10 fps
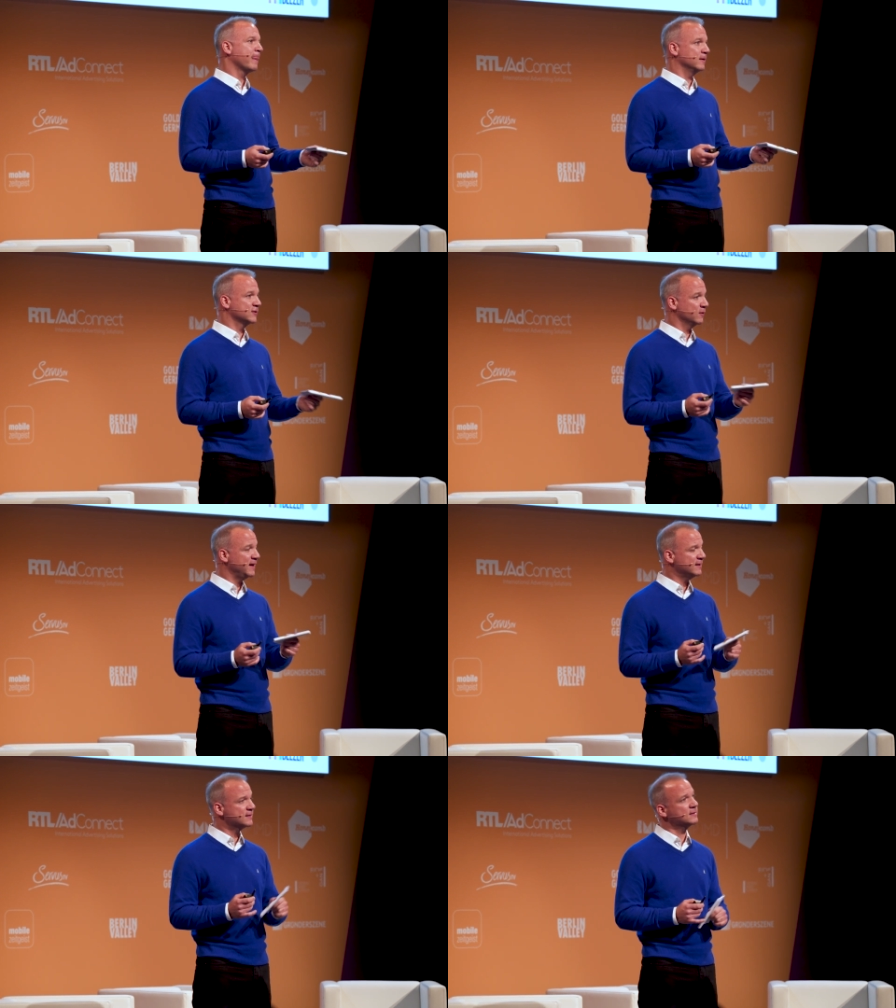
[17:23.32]
And so
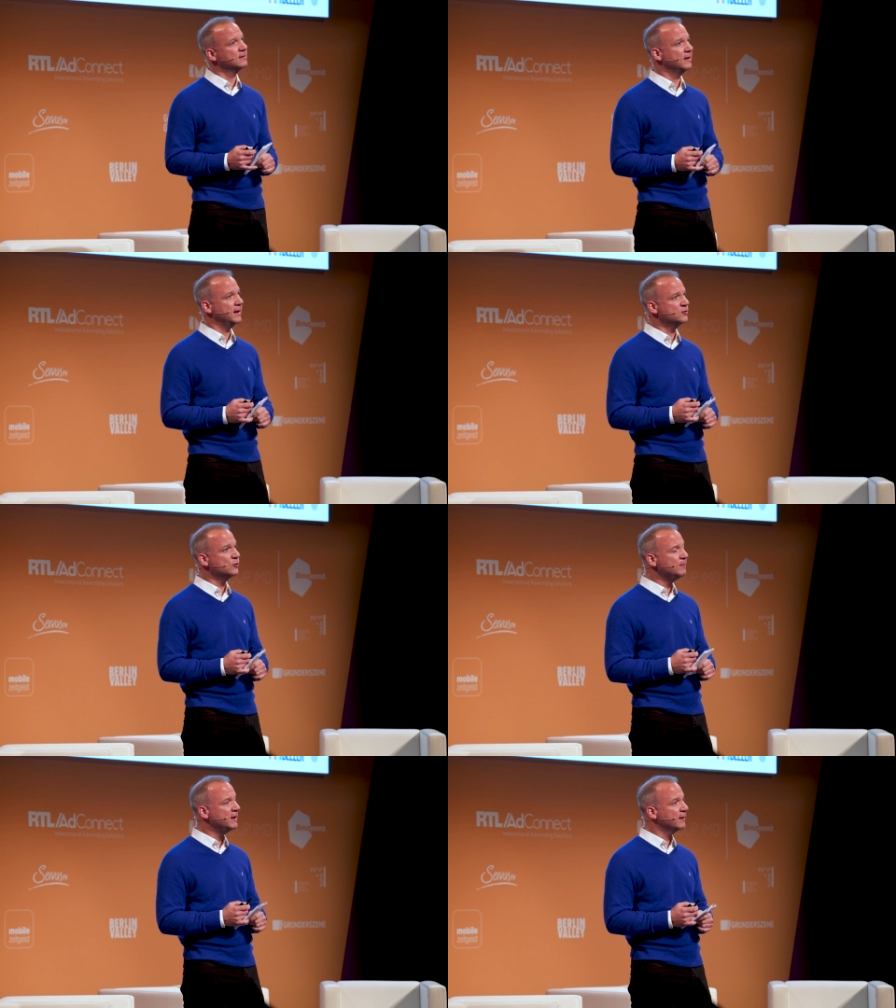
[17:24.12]
that is
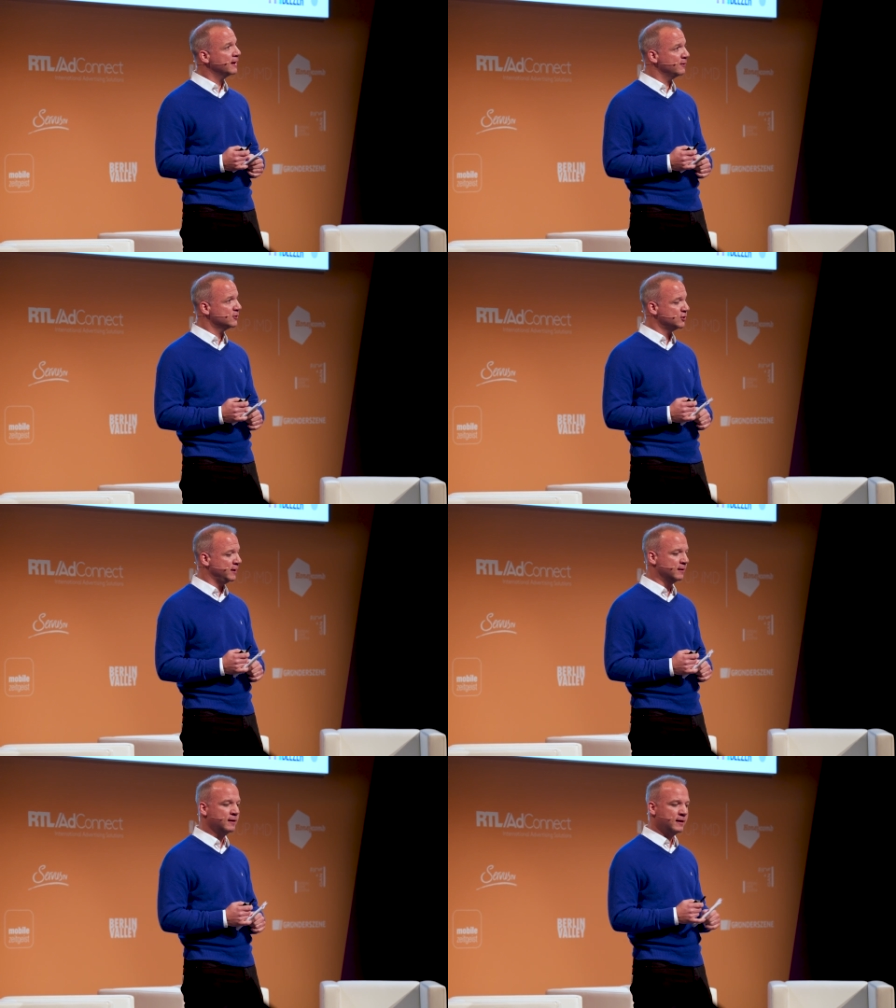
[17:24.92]
extremely
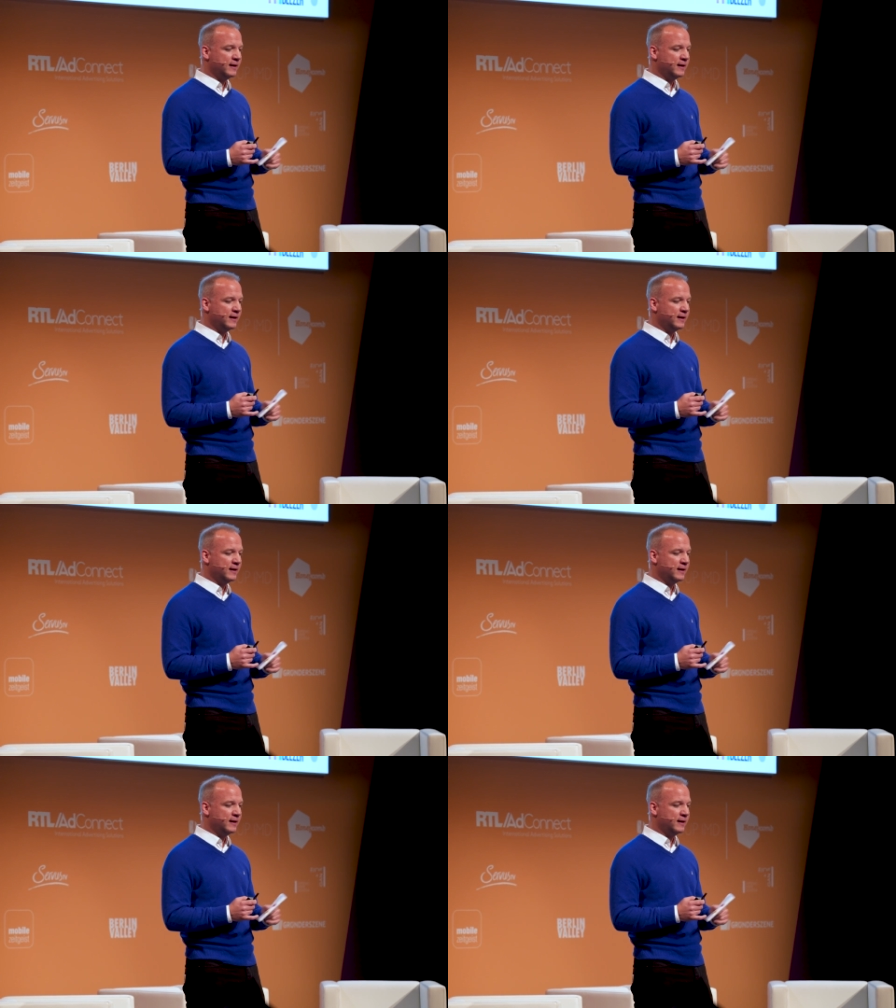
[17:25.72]
encouraging.